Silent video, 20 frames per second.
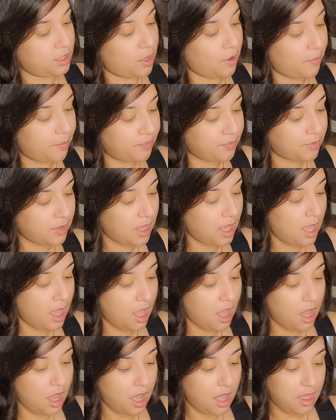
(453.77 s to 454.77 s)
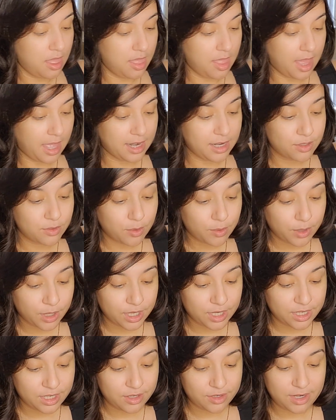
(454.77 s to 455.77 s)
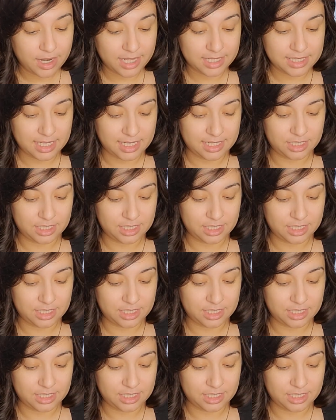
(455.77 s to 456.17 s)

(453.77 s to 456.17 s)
So that is what we're going to do next.